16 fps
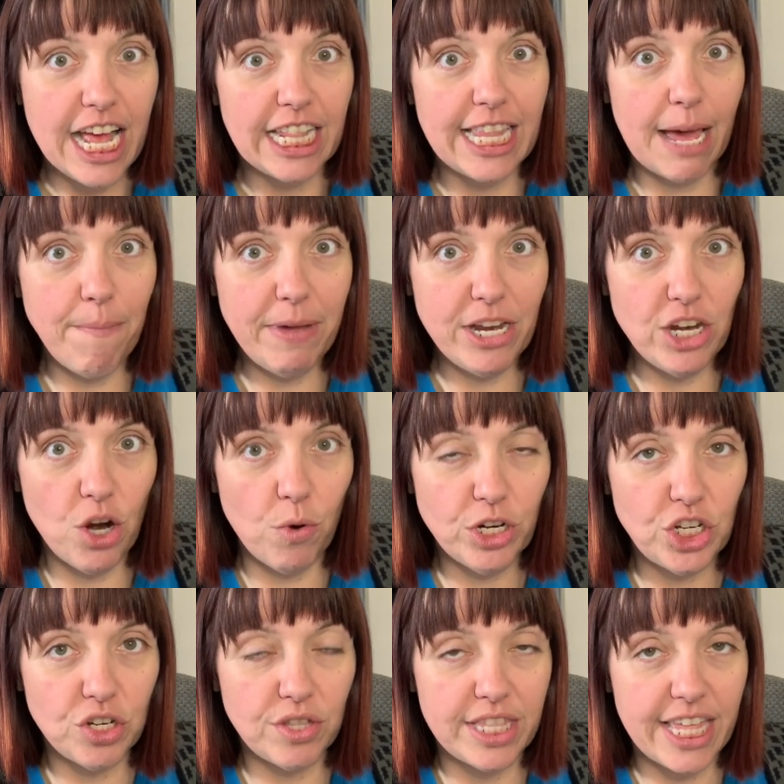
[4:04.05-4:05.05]
Let me know
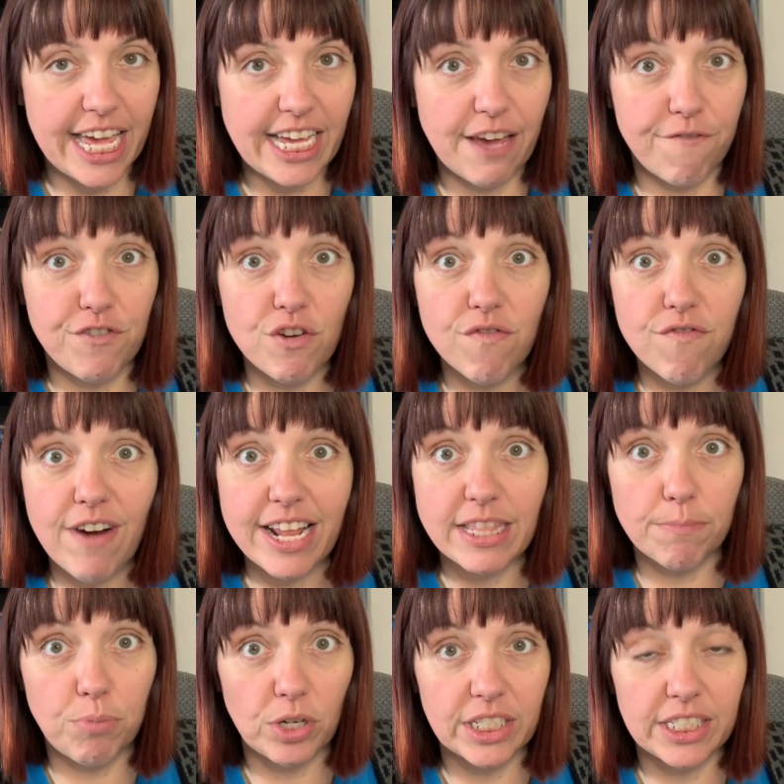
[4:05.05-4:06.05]
what you think. If you've read
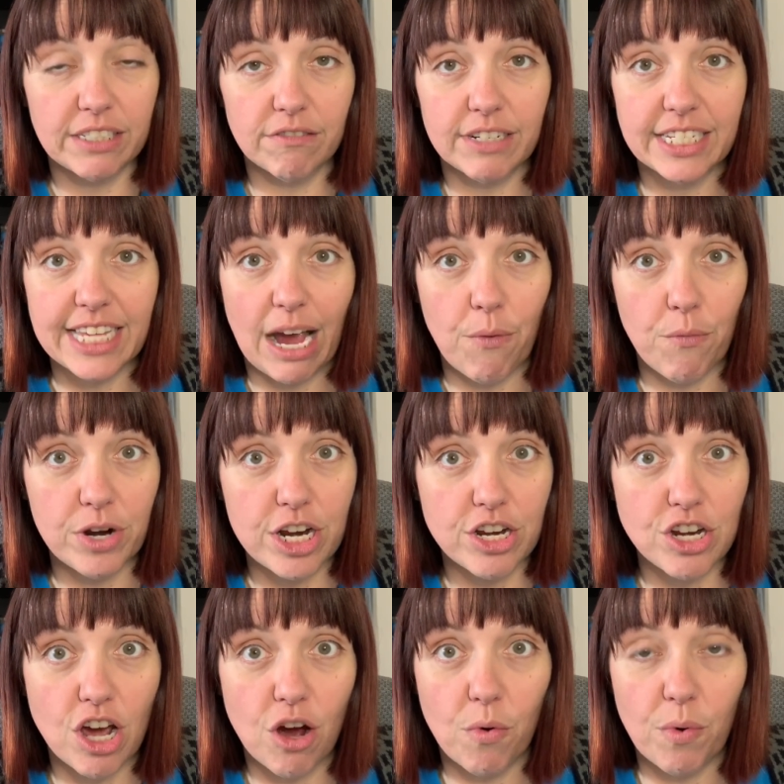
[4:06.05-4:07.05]
the book series, I want to
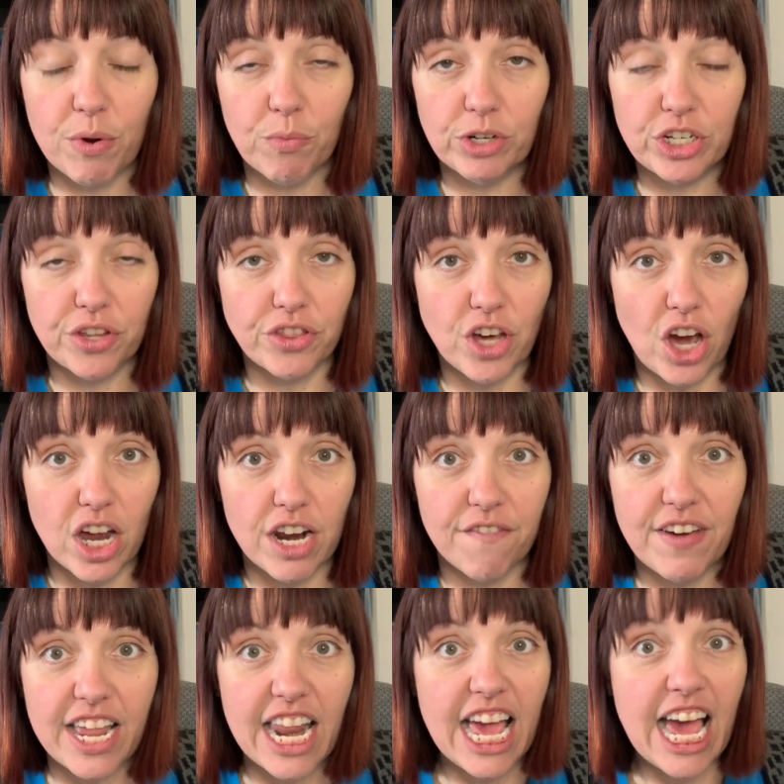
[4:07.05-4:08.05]
know and what you thought
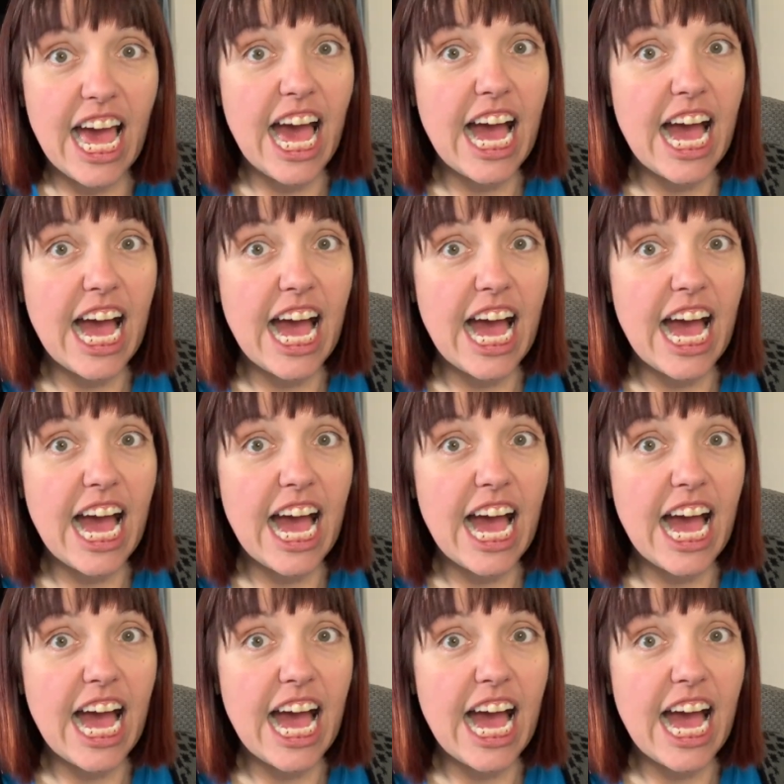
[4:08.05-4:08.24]
of it.